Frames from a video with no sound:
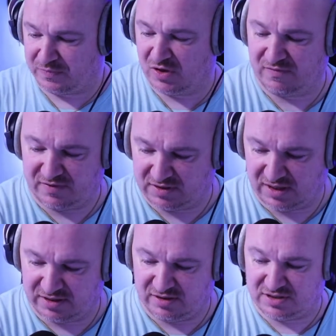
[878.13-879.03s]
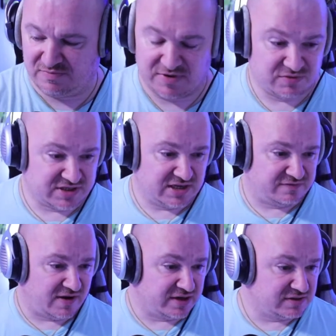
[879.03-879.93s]
I don't need to mute it, it's
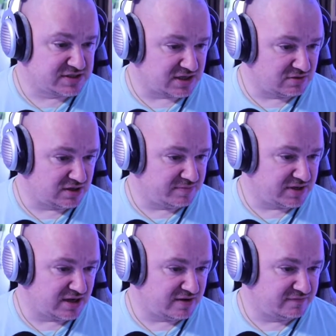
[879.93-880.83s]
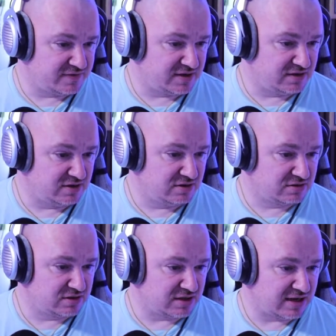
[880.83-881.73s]
fine. So let me have a
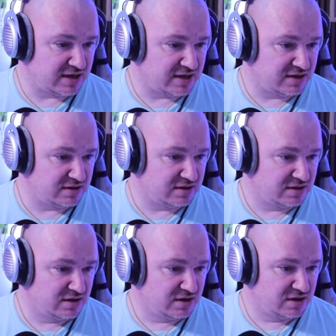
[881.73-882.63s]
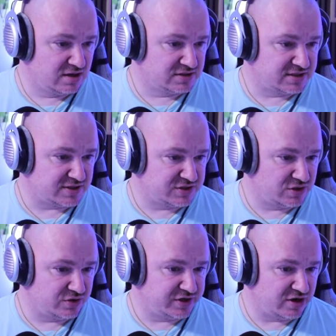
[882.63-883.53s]
look at... That's the
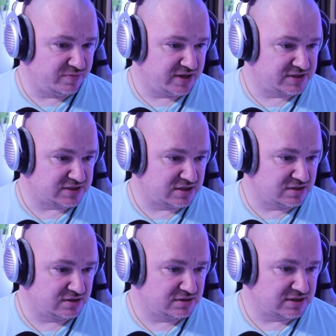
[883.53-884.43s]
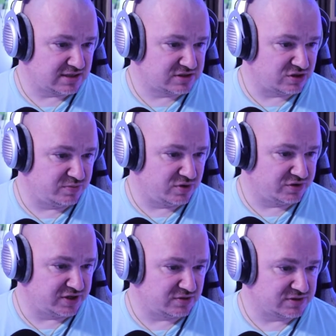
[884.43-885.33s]
audio mixer. Desktop
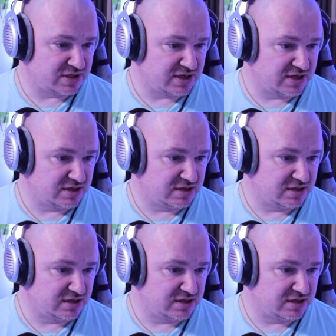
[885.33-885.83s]
audio's there.